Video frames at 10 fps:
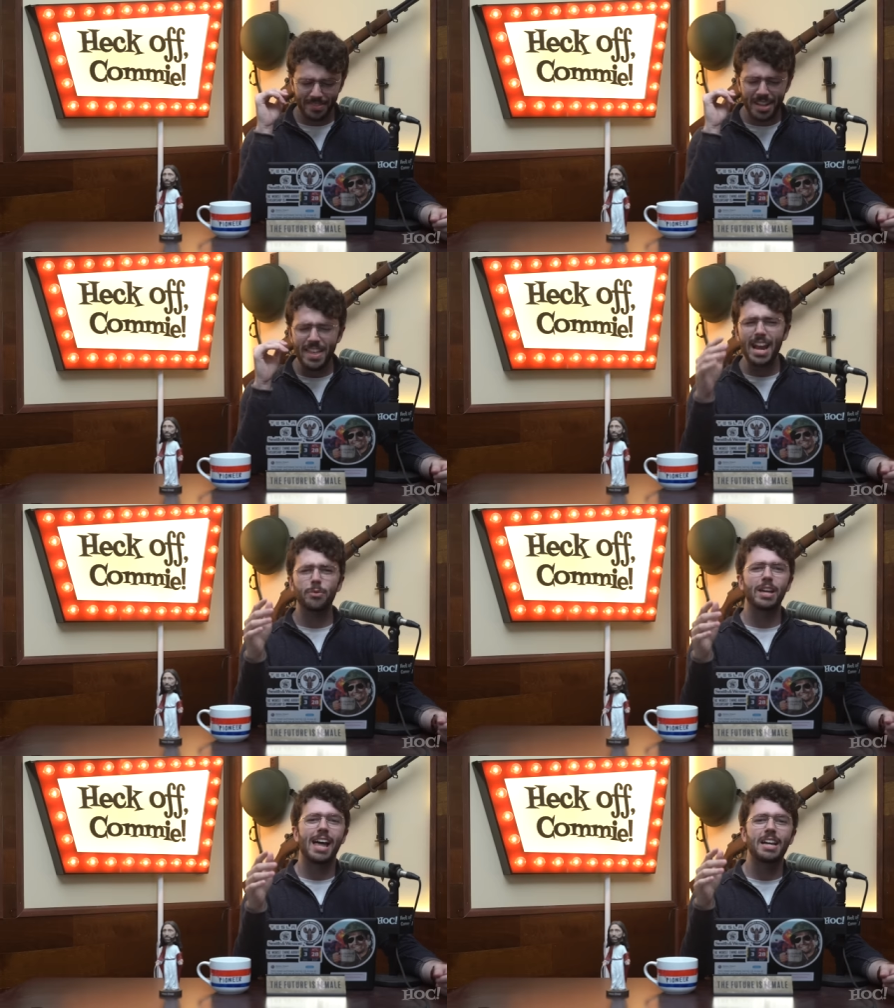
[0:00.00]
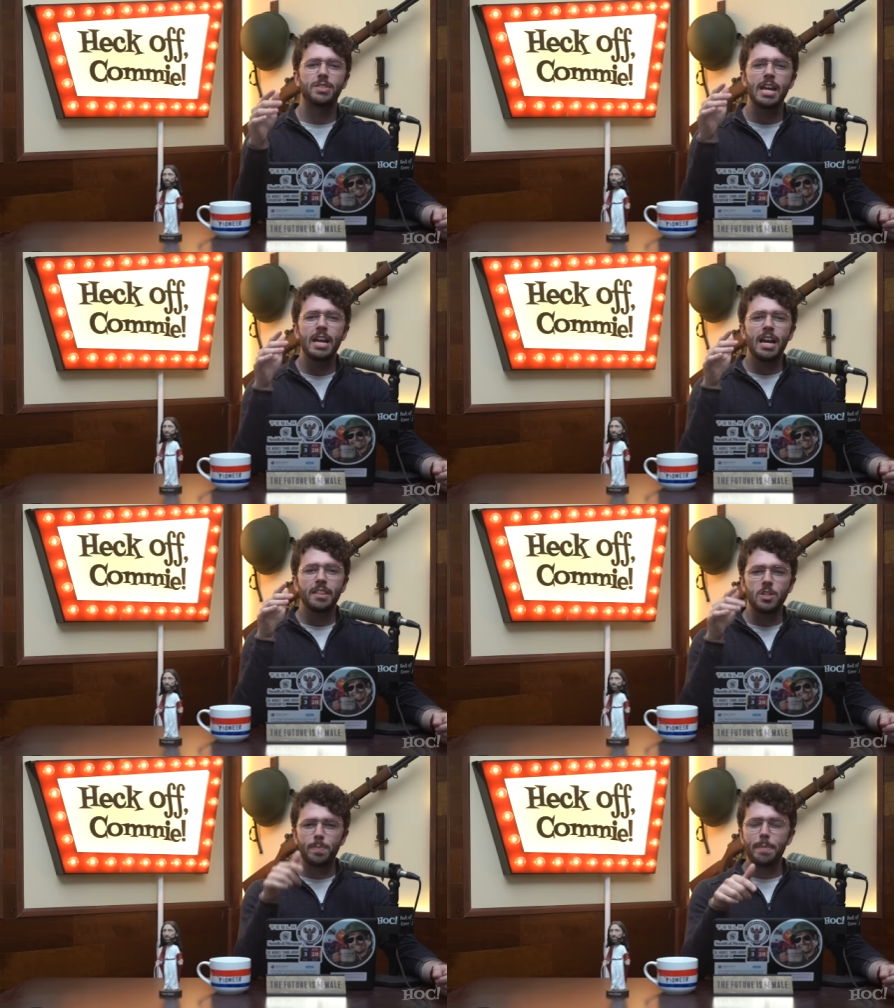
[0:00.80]
And then I realized
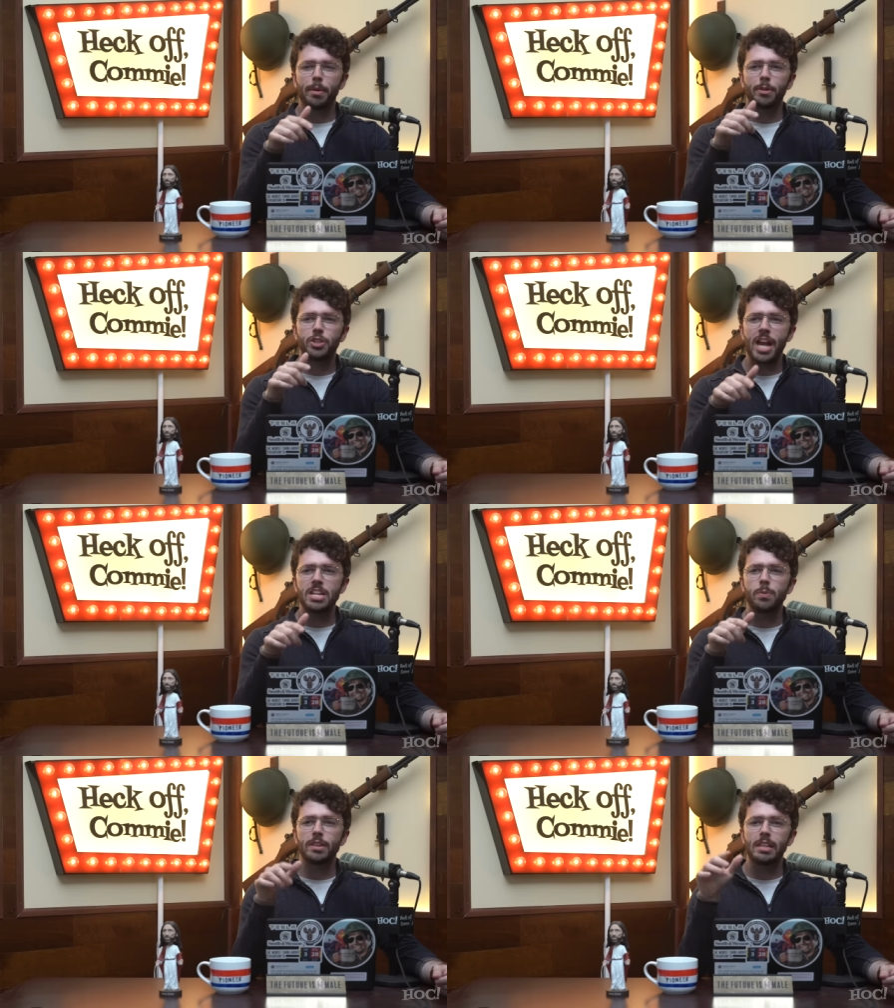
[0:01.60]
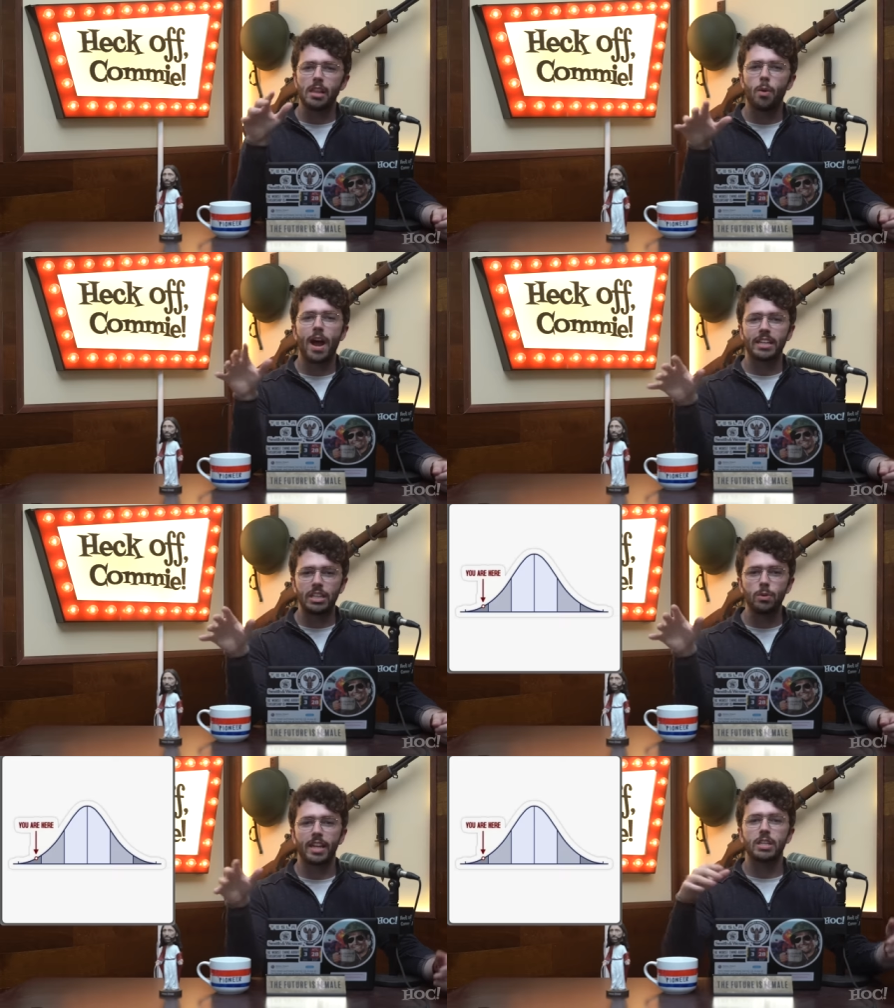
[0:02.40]
these people are genuinely low
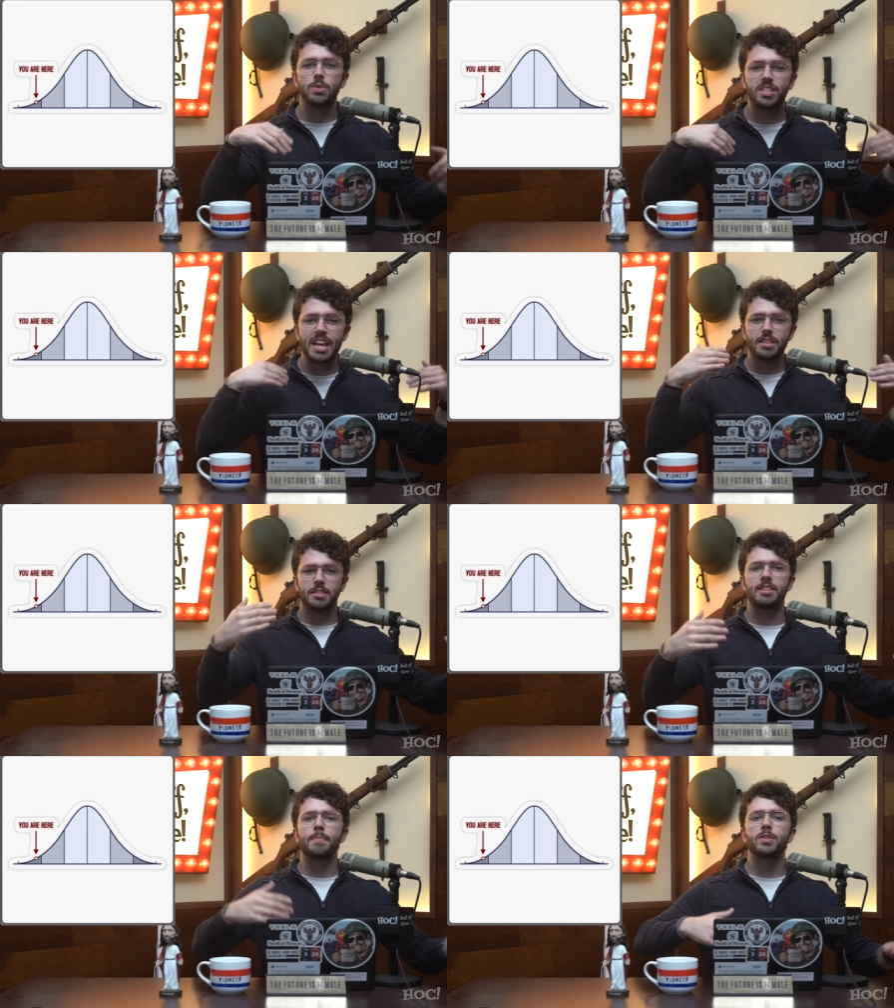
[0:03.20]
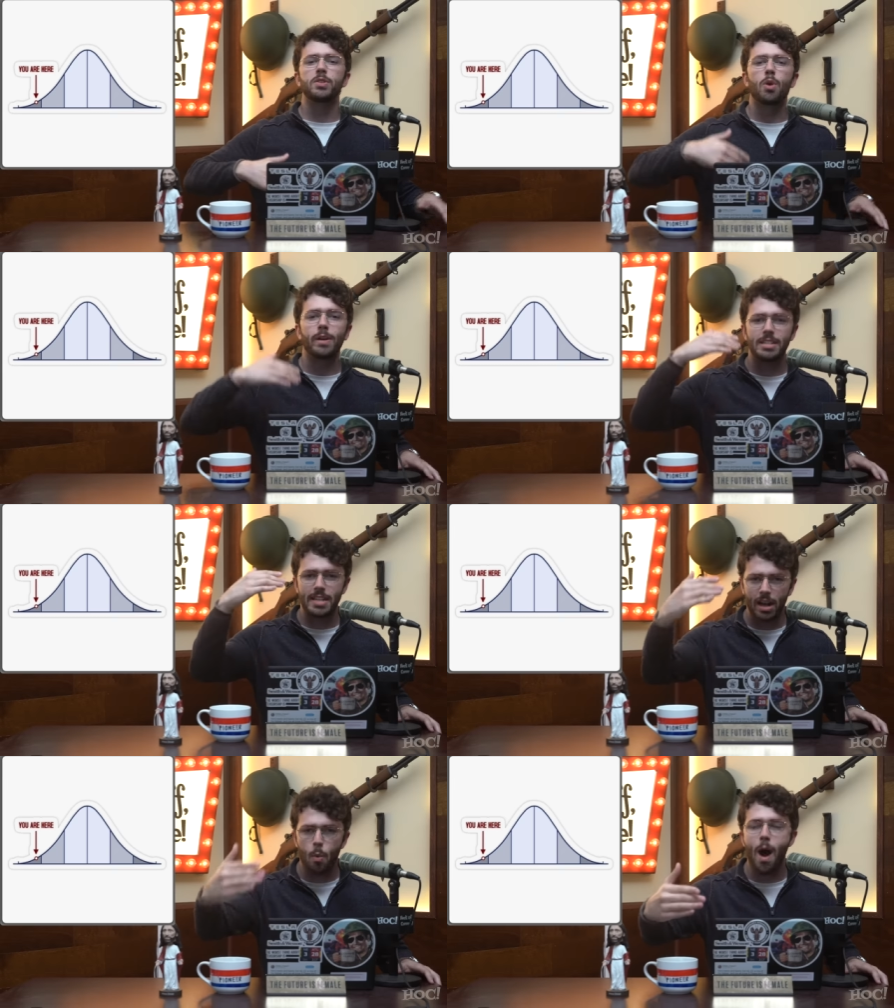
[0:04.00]
IQ. Like you say this to them, this is going to
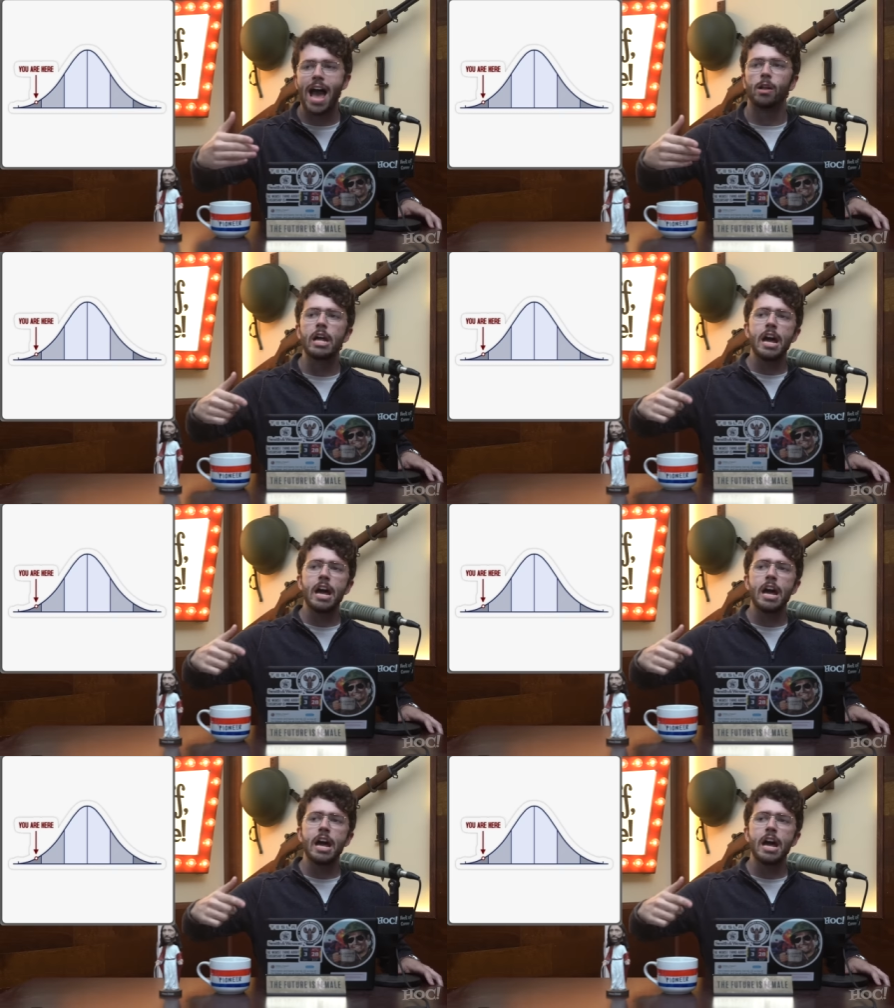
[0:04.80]
take a while.